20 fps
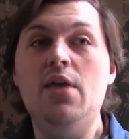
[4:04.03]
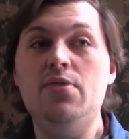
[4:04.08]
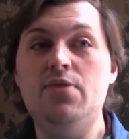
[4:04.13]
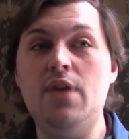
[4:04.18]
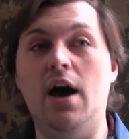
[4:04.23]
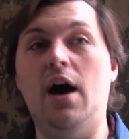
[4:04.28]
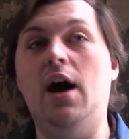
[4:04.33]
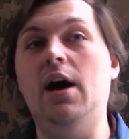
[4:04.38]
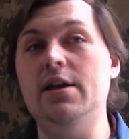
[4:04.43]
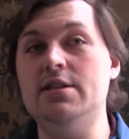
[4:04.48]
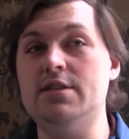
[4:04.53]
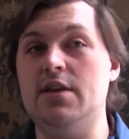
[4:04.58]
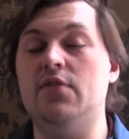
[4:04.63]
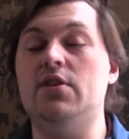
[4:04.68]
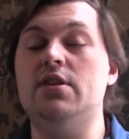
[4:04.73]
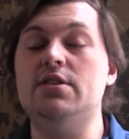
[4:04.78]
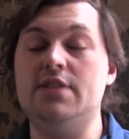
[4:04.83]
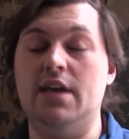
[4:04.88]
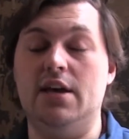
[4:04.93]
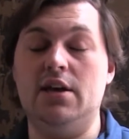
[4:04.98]
There is
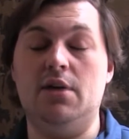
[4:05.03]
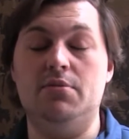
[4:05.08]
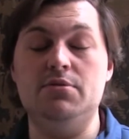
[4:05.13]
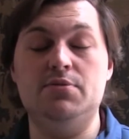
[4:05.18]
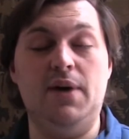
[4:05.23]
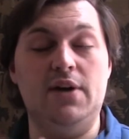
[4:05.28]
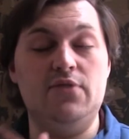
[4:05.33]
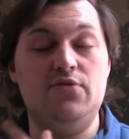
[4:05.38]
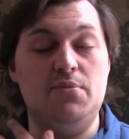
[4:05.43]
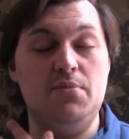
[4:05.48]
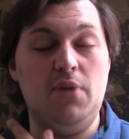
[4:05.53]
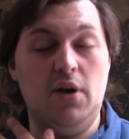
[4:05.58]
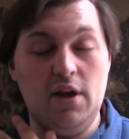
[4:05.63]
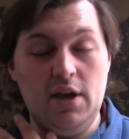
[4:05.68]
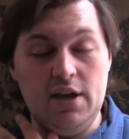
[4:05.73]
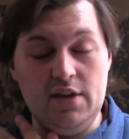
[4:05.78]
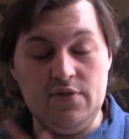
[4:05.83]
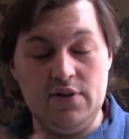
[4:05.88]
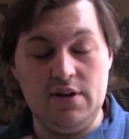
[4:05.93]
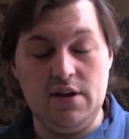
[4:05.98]
evidence that it comes back from
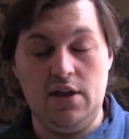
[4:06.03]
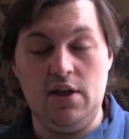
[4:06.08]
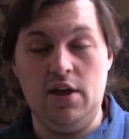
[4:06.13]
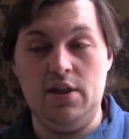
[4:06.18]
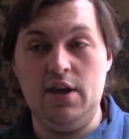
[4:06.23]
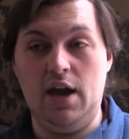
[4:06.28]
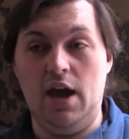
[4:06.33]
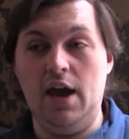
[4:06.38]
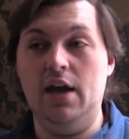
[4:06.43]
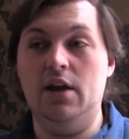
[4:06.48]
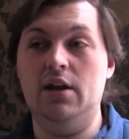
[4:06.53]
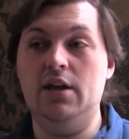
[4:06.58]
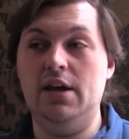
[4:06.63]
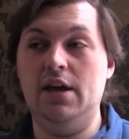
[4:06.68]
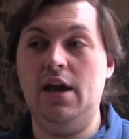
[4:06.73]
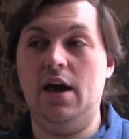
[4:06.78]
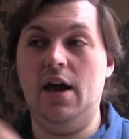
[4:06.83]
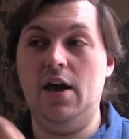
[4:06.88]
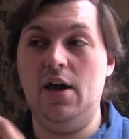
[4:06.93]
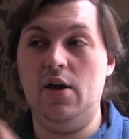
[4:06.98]
even the
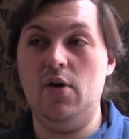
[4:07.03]
early